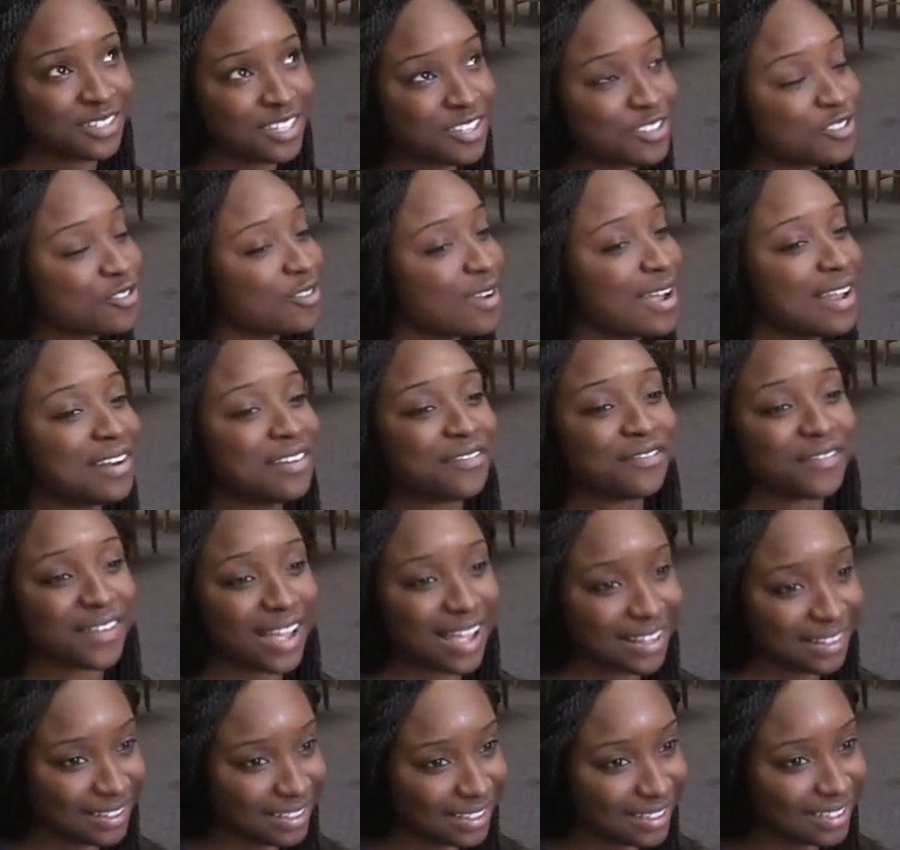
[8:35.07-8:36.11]
Just trying to
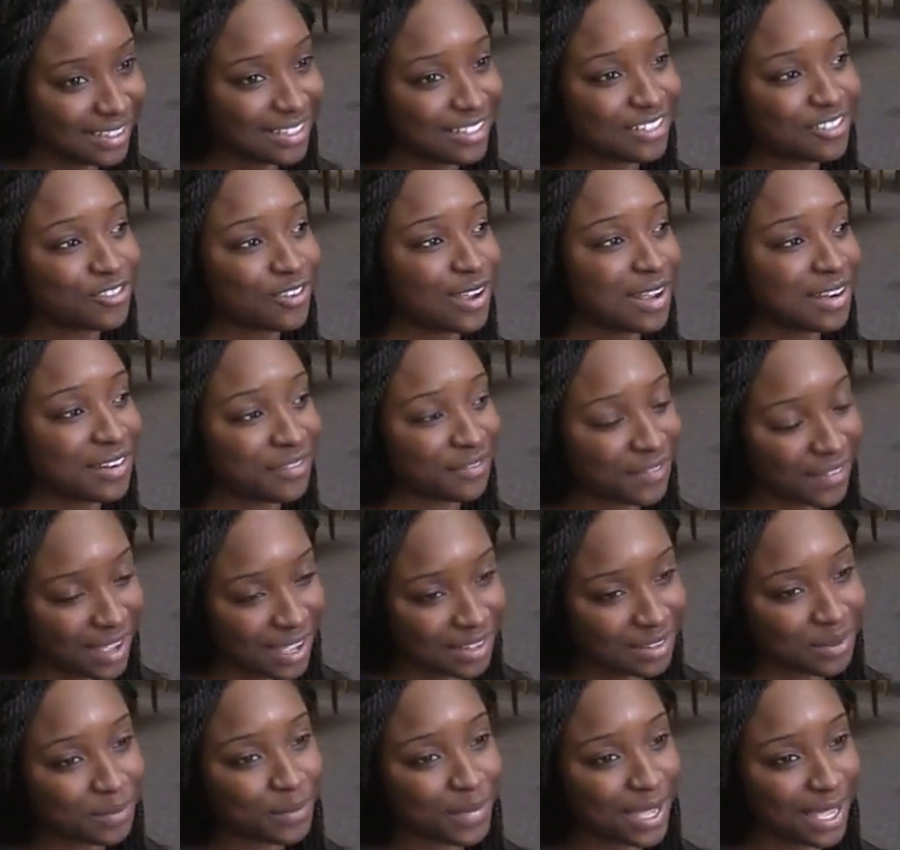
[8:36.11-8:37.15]
find
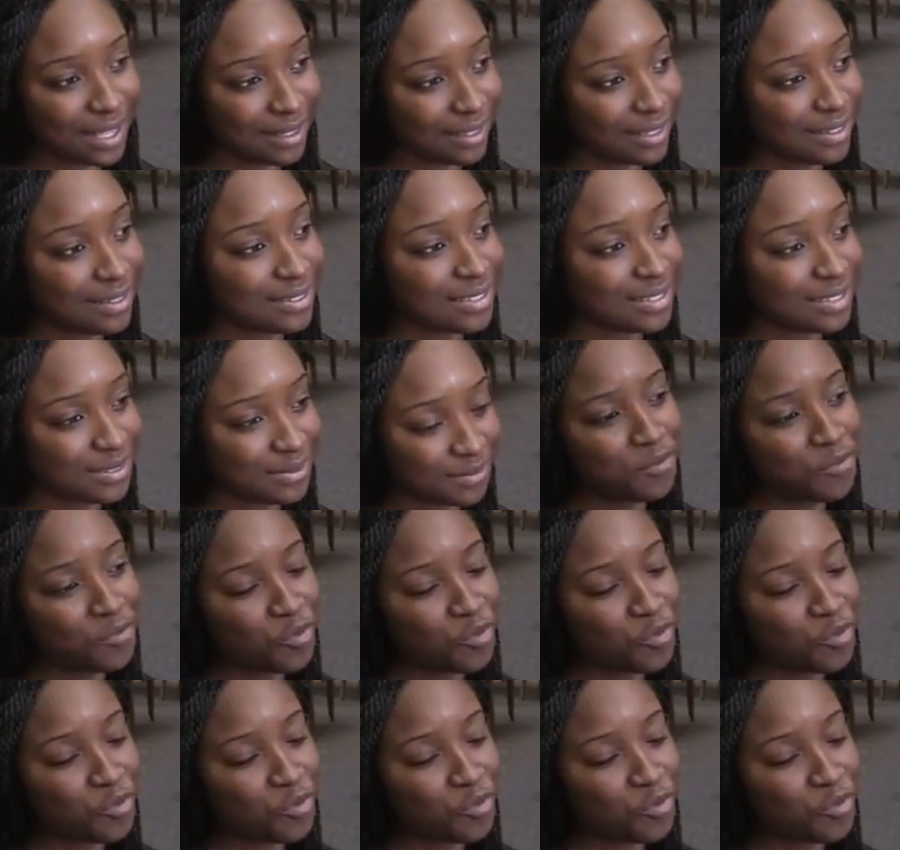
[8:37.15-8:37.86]
the balance.